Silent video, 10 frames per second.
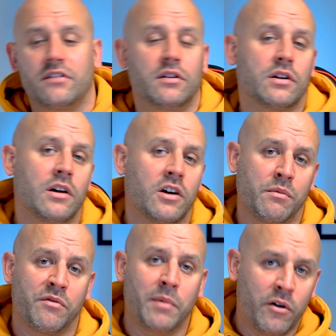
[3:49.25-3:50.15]
so you can log in
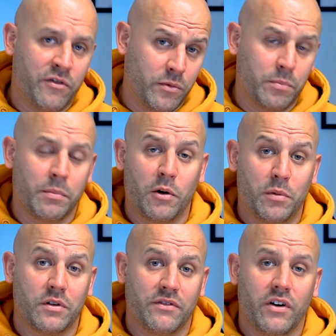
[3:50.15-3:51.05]
with
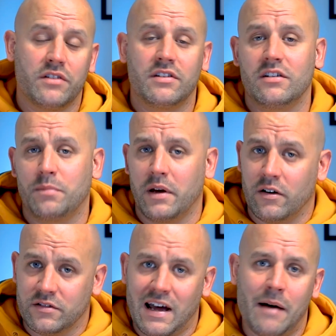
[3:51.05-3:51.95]
multiple devices, be it
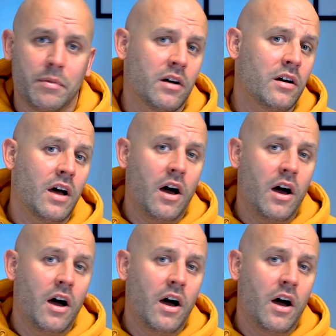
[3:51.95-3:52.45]
on tablet,